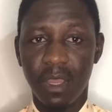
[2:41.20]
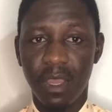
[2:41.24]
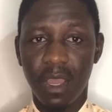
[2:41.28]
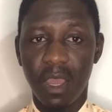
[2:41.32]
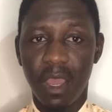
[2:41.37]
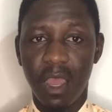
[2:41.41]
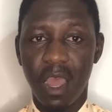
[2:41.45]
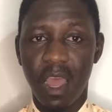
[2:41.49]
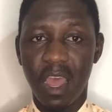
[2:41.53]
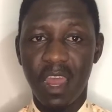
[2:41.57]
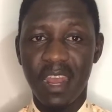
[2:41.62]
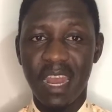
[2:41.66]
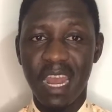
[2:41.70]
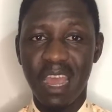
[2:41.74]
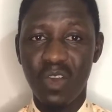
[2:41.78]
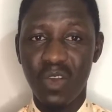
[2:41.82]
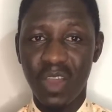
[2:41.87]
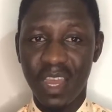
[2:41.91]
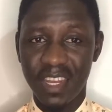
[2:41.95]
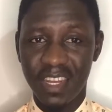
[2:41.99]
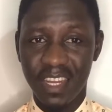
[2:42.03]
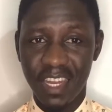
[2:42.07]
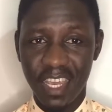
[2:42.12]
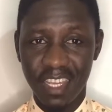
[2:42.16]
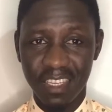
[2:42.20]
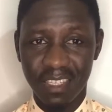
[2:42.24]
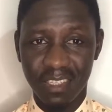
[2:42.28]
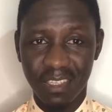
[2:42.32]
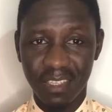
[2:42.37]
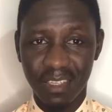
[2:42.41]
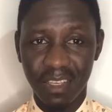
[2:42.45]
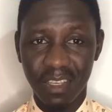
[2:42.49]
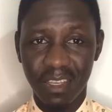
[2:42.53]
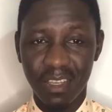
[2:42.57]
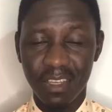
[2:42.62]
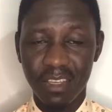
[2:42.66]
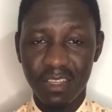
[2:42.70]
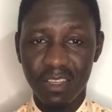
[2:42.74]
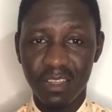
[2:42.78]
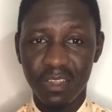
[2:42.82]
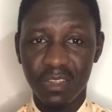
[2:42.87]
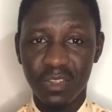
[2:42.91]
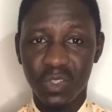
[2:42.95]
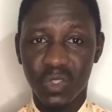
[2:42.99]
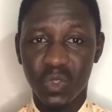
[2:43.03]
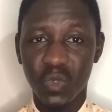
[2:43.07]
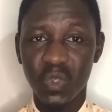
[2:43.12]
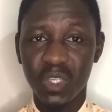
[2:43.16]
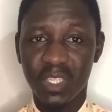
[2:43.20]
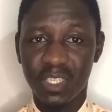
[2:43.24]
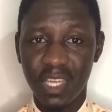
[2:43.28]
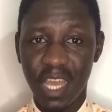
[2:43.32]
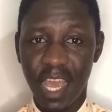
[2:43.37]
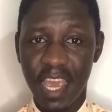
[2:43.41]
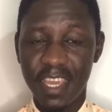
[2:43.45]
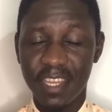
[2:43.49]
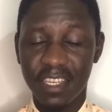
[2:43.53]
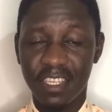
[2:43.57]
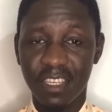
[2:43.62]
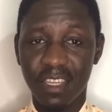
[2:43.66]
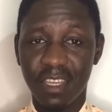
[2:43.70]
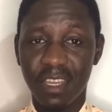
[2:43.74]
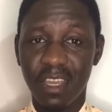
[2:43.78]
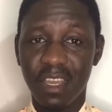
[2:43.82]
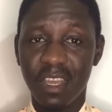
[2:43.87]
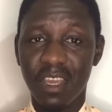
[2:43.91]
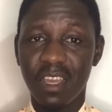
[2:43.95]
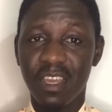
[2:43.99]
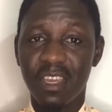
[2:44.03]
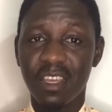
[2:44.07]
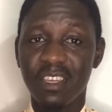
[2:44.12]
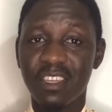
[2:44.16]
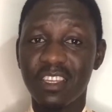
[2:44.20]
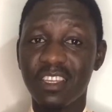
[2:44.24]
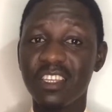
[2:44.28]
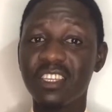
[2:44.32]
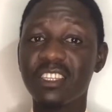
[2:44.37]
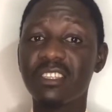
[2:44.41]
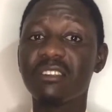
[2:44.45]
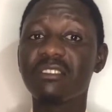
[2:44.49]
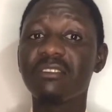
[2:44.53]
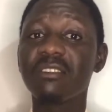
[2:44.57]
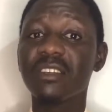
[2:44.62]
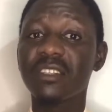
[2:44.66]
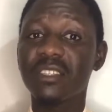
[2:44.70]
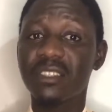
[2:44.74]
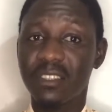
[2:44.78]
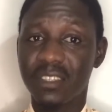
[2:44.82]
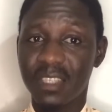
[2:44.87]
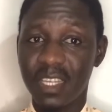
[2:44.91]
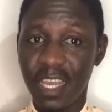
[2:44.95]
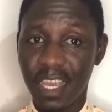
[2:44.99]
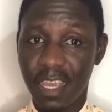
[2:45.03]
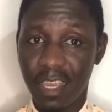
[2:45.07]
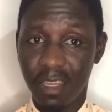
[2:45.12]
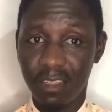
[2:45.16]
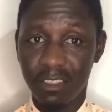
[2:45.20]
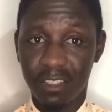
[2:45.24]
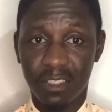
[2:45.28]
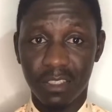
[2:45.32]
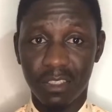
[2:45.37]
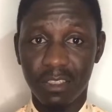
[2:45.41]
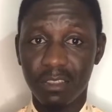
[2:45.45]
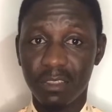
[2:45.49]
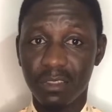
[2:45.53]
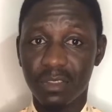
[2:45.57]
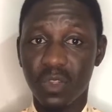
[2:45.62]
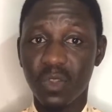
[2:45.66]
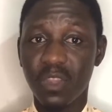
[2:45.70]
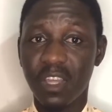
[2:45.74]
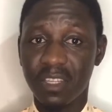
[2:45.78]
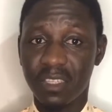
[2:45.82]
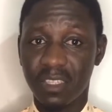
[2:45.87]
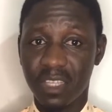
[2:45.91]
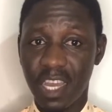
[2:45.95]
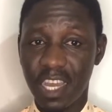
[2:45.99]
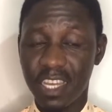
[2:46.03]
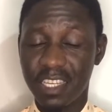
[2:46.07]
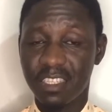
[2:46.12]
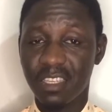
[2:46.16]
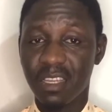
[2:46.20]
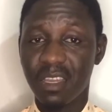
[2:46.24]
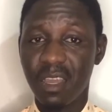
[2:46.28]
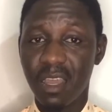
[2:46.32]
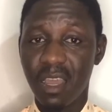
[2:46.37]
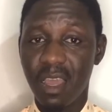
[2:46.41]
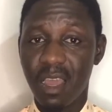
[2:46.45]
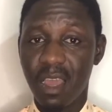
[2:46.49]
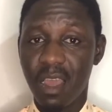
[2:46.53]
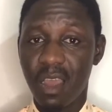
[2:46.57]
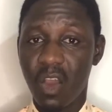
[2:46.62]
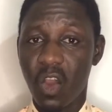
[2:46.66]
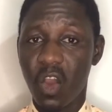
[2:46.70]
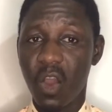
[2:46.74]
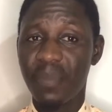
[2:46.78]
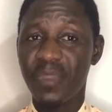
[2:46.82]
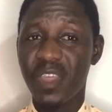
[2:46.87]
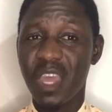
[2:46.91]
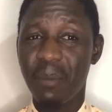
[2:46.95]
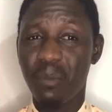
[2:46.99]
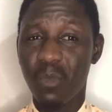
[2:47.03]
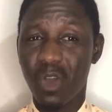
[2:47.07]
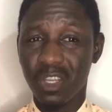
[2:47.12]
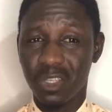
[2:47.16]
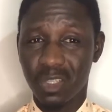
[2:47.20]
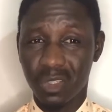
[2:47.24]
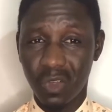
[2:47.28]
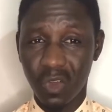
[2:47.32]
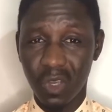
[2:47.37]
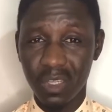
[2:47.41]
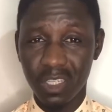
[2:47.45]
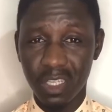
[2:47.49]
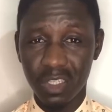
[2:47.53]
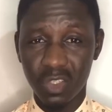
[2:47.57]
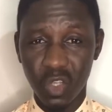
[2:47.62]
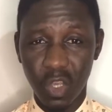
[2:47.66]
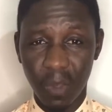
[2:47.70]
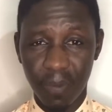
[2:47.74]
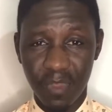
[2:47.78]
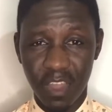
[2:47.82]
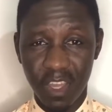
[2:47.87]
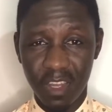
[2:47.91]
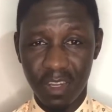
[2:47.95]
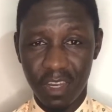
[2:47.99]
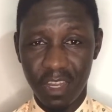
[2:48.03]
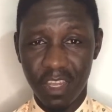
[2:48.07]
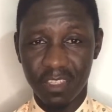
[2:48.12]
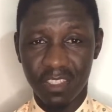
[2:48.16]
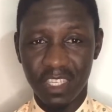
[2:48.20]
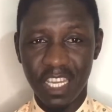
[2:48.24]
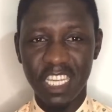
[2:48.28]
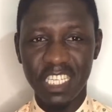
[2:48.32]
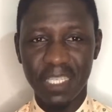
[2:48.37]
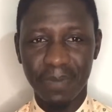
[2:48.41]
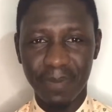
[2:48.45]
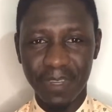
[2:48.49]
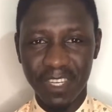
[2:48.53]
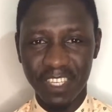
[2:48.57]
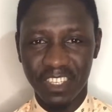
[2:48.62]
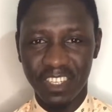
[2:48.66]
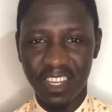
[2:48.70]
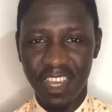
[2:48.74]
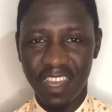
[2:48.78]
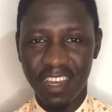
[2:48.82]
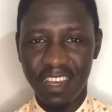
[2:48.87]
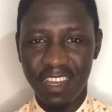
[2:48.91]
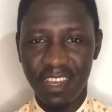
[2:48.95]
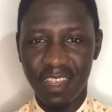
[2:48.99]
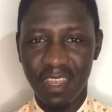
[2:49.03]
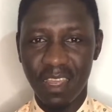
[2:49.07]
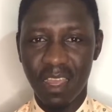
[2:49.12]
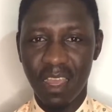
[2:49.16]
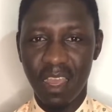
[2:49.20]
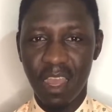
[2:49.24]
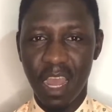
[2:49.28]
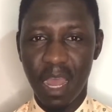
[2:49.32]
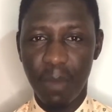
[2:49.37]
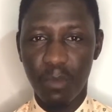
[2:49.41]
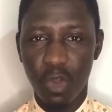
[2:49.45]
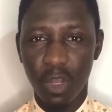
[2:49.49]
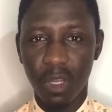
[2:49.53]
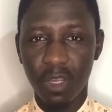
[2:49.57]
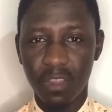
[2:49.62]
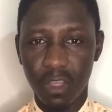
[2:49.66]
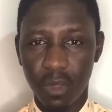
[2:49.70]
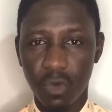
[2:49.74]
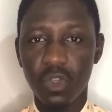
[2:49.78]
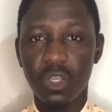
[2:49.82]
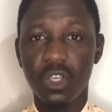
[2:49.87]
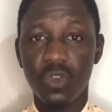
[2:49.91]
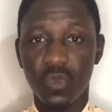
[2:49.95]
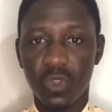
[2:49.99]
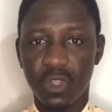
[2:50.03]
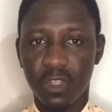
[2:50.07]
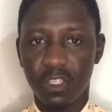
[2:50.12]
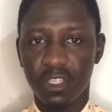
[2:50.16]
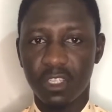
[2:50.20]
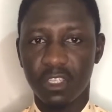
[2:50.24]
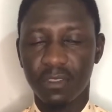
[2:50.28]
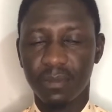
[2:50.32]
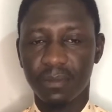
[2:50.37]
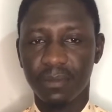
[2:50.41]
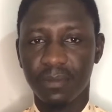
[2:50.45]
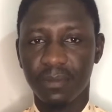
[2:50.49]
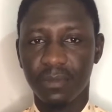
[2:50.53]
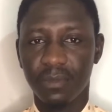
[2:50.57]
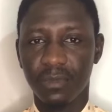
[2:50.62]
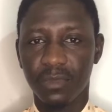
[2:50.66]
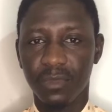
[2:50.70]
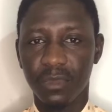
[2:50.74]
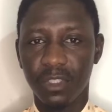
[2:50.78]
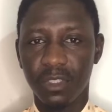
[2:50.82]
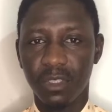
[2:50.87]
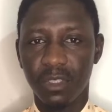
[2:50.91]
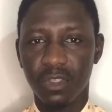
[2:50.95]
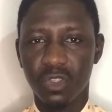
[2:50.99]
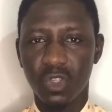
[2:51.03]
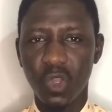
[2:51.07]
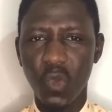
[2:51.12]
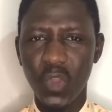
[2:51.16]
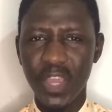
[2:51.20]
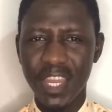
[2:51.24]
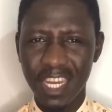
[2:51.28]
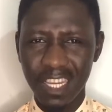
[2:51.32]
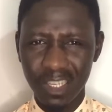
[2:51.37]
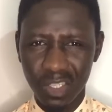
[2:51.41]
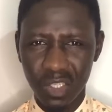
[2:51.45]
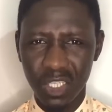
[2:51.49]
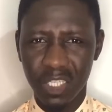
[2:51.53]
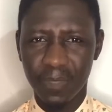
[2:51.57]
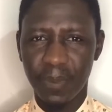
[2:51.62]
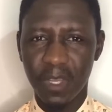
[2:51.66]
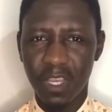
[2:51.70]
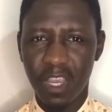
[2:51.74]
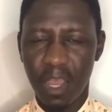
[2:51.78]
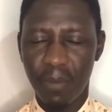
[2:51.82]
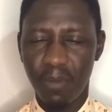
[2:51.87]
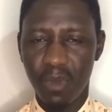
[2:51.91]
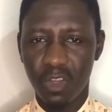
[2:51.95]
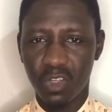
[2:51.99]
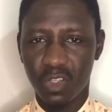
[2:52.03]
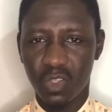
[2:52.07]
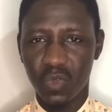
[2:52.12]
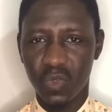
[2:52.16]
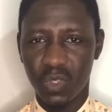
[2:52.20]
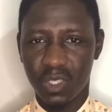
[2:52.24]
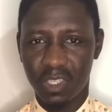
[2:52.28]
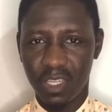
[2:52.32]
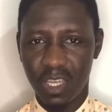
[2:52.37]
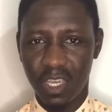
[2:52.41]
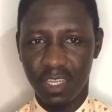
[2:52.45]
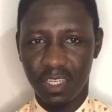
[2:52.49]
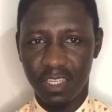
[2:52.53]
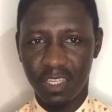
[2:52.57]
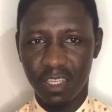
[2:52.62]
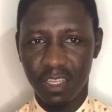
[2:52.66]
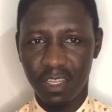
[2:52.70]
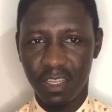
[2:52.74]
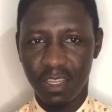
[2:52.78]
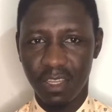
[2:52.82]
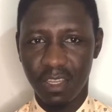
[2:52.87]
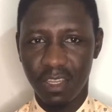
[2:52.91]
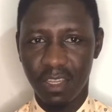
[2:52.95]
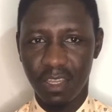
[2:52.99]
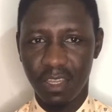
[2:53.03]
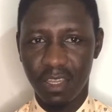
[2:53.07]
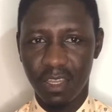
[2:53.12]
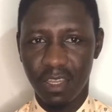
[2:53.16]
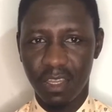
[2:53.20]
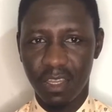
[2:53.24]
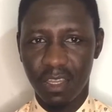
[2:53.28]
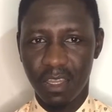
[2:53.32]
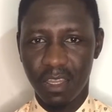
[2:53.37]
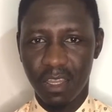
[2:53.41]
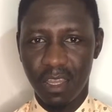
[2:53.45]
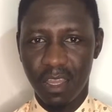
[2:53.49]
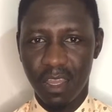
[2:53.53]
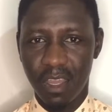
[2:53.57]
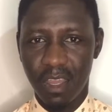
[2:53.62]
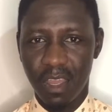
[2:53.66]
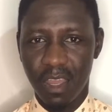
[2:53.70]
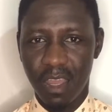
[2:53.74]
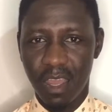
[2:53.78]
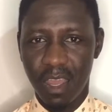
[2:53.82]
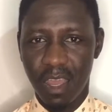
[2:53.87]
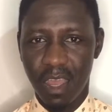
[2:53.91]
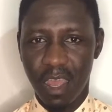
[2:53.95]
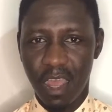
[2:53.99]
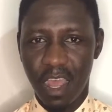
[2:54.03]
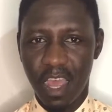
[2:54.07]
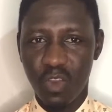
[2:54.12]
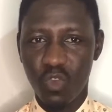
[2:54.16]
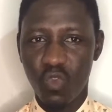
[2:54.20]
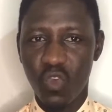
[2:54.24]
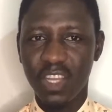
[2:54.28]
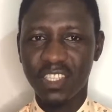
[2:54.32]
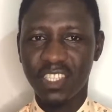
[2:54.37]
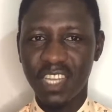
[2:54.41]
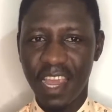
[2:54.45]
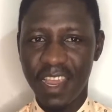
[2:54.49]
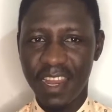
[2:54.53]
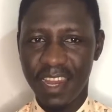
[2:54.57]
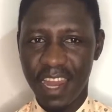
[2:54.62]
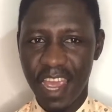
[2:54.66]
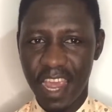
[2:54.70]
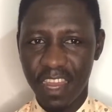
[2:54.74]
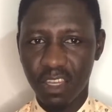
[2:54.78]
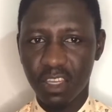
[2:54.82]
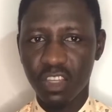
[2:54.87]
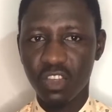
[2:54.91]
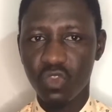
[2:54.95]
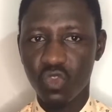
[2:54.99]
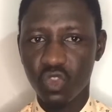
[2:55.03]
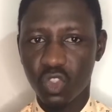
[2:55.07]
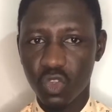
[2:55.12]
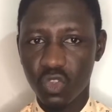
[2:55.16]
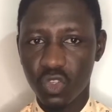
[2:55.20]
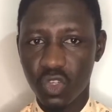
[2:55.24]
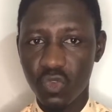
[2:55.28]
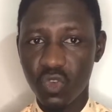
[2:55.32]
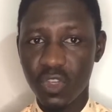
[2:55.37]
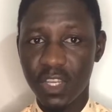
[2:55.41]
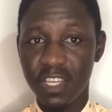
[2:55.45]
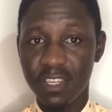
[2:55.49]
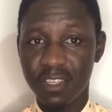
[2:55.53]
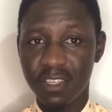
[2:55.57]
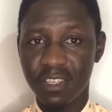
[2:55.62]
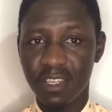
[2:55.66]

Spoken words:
And nowadays, suicide is seconds to the third of the most causes of the death, especially among the youth. So we need to speak about suicide. And what I like you to do is,